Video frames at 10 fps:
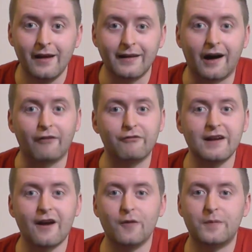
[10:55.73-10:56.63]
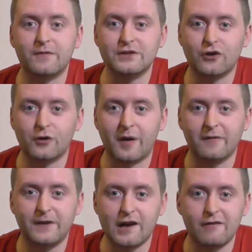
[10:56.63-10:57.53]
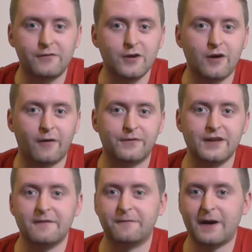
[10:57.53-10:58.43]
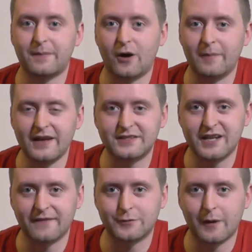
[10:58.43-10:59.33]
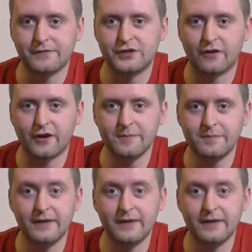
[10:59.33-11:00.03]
Now, I really hope you've enjoyed my video review of the Fabarm S T F twelve shotgun.